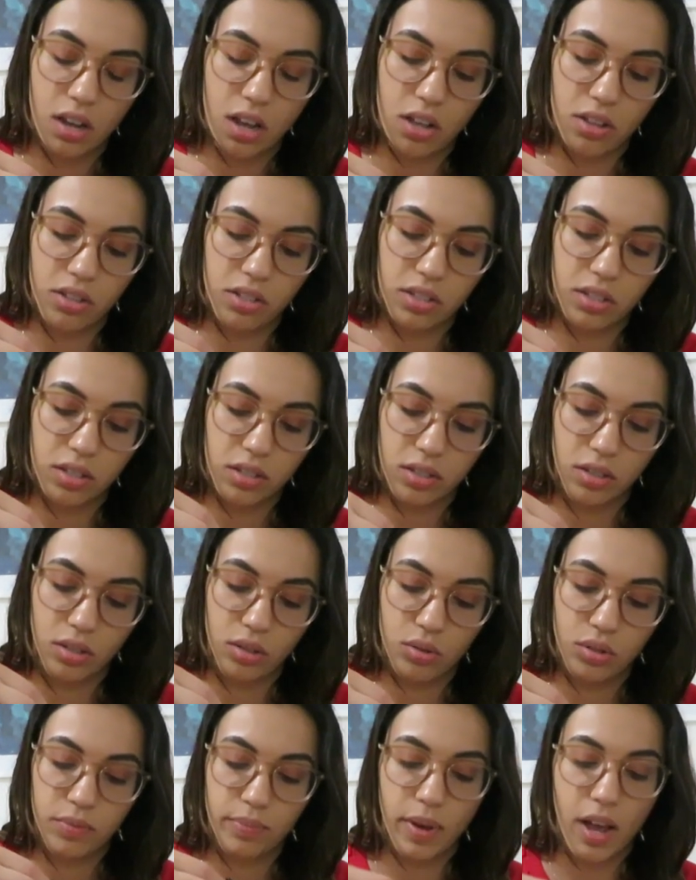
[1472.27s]
Oh, this is
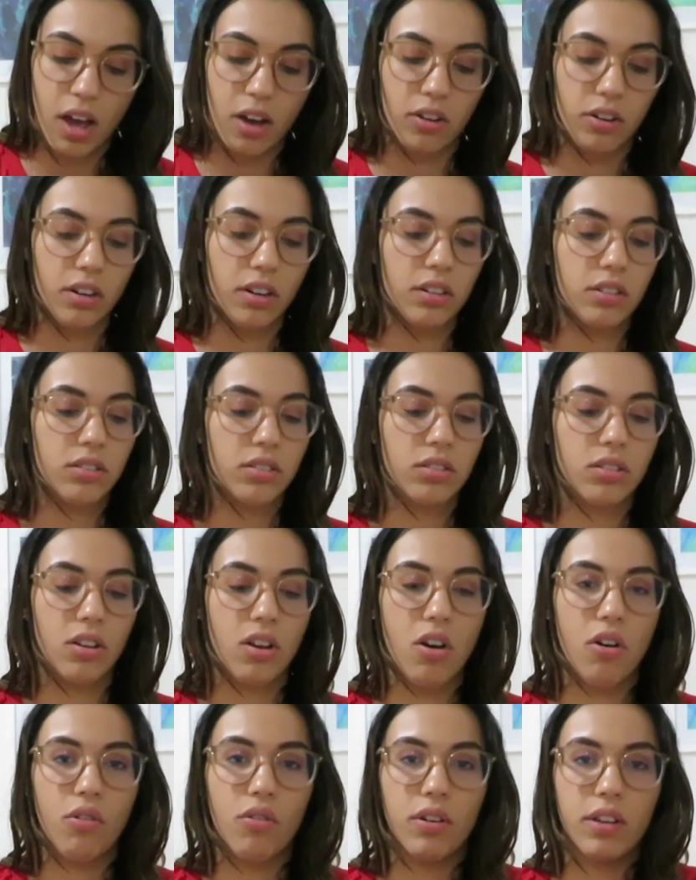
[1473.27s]
loose powder,
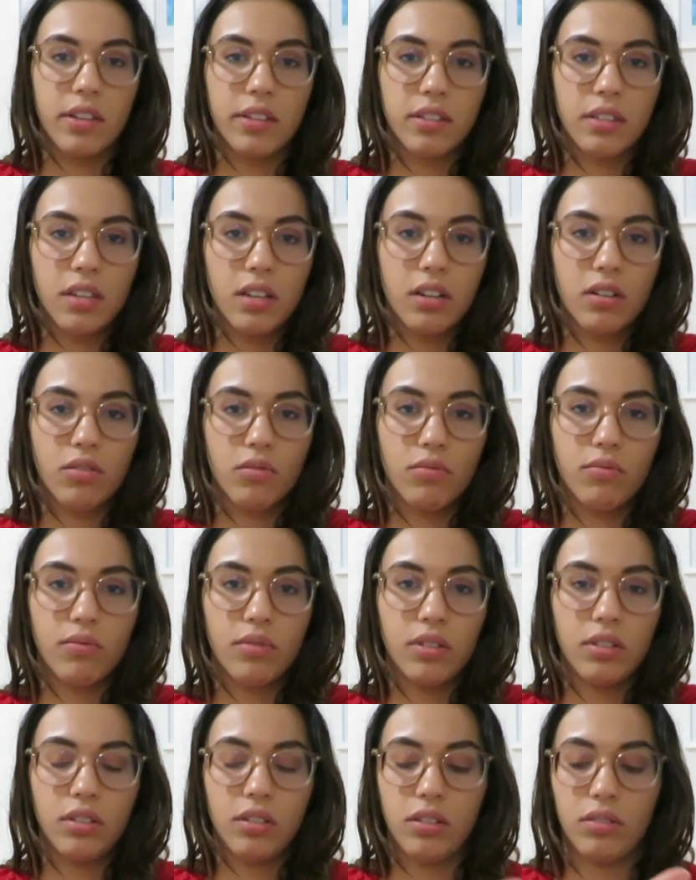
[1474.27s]
so it's like a
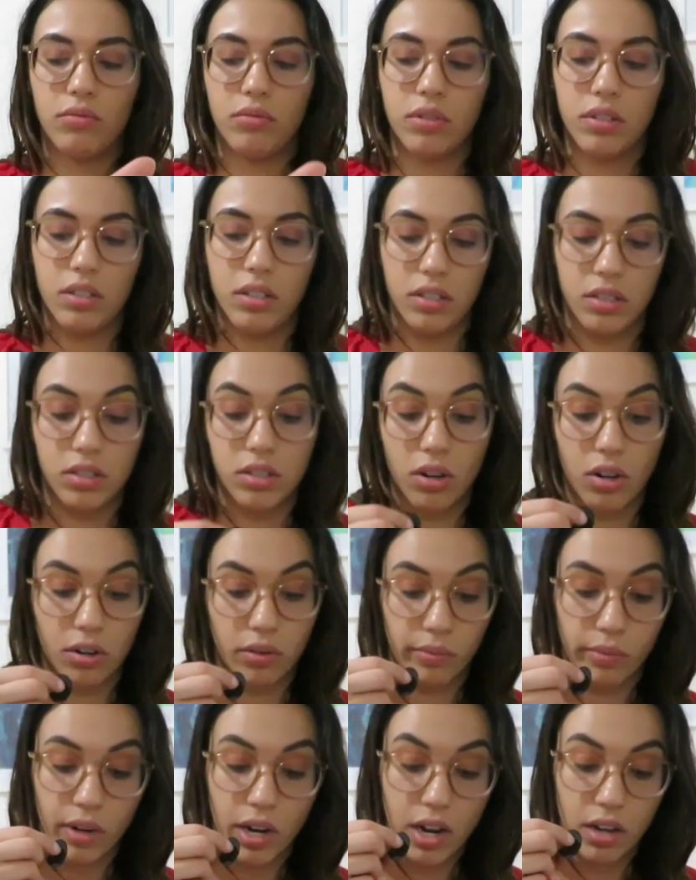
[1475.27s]
really, really
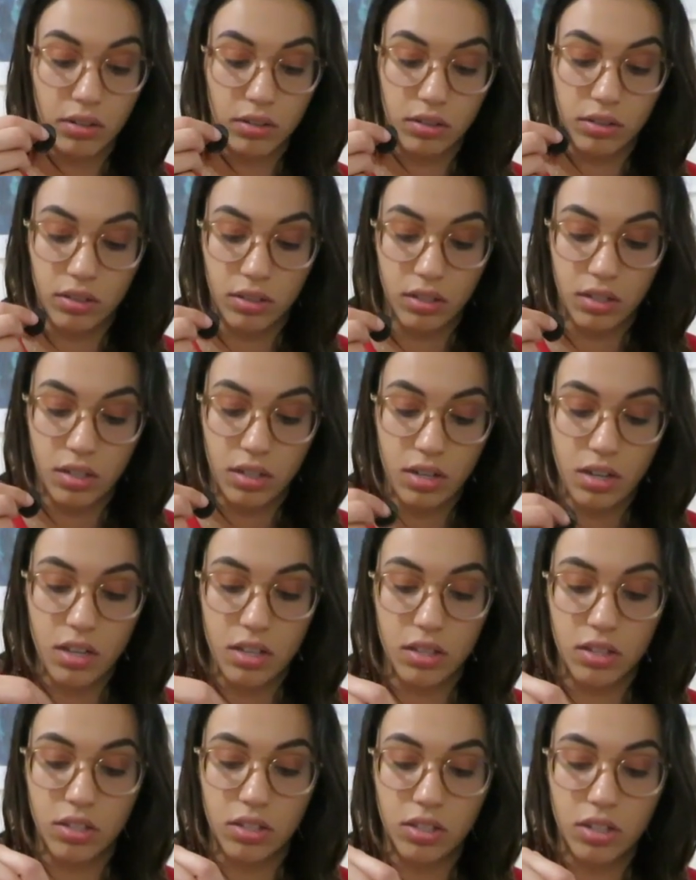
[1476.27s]
dark brown.
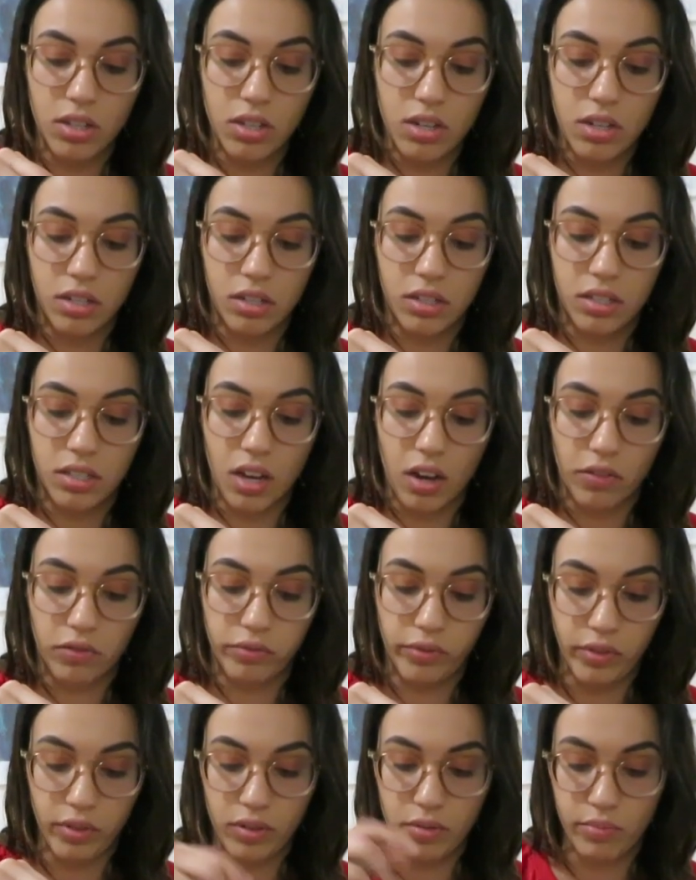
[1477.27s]
This could
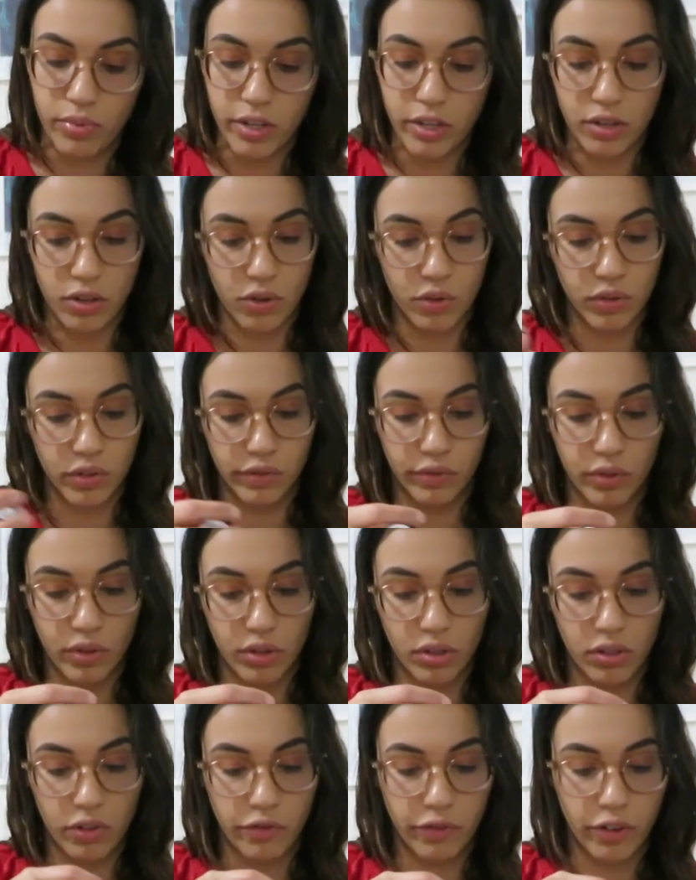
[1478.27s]
definitely be
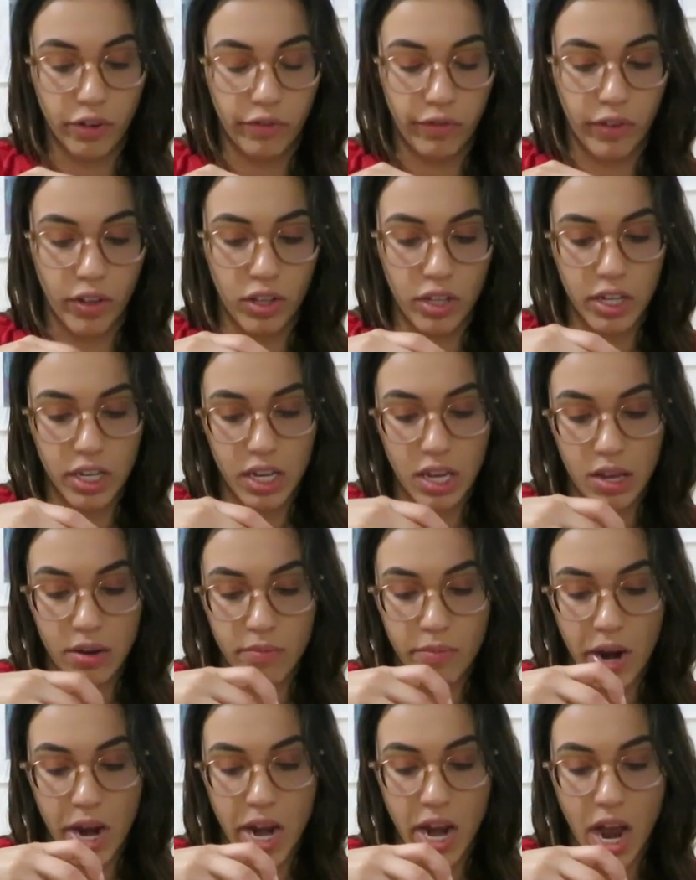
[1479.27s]
useful for filling
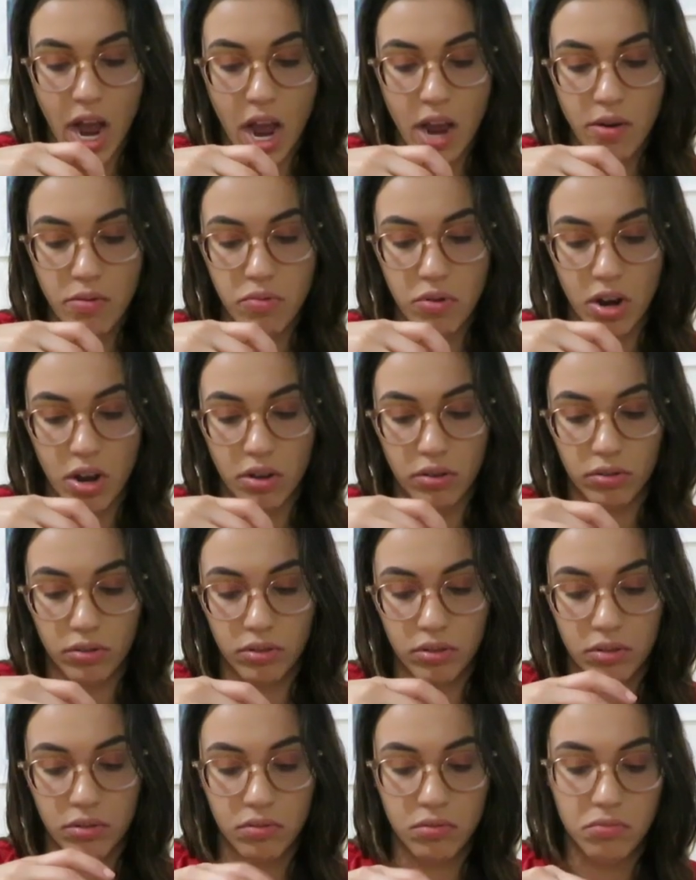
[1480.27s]
in my
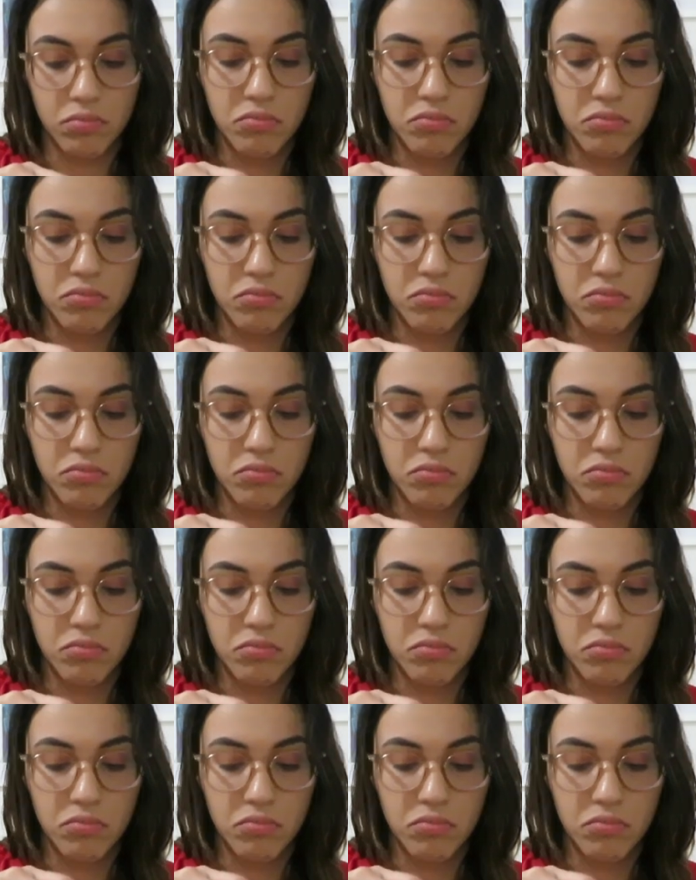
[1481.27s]
eyebrows.